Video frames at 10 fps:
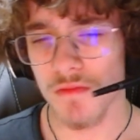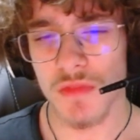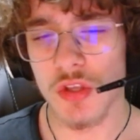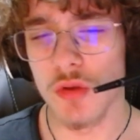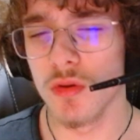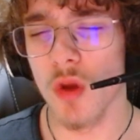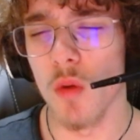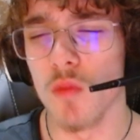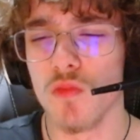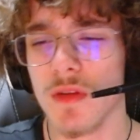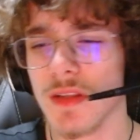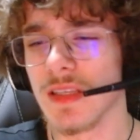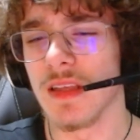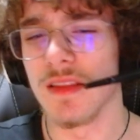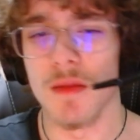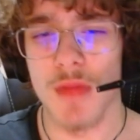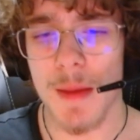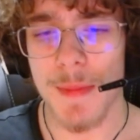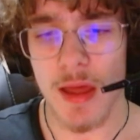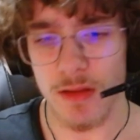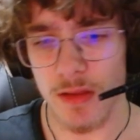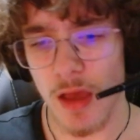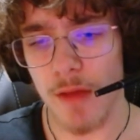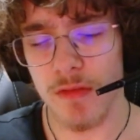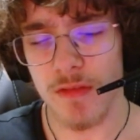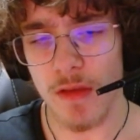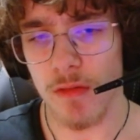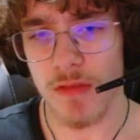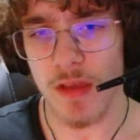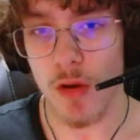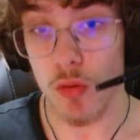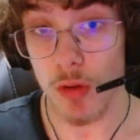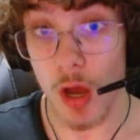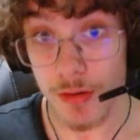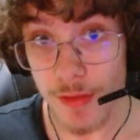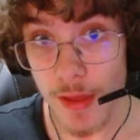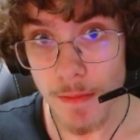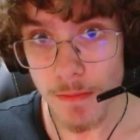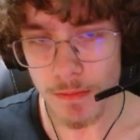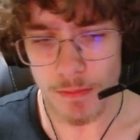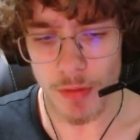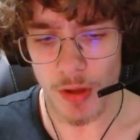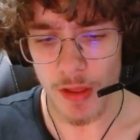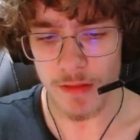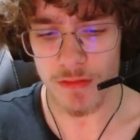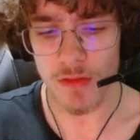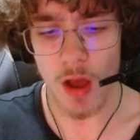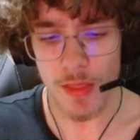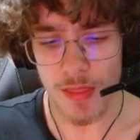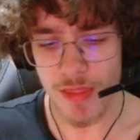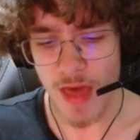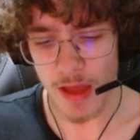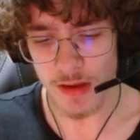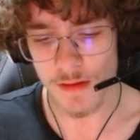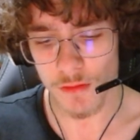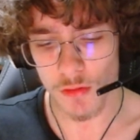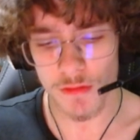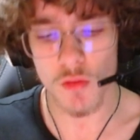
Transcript: You don't really need them that badly. I would say hold on to them, but it's not that difficult. So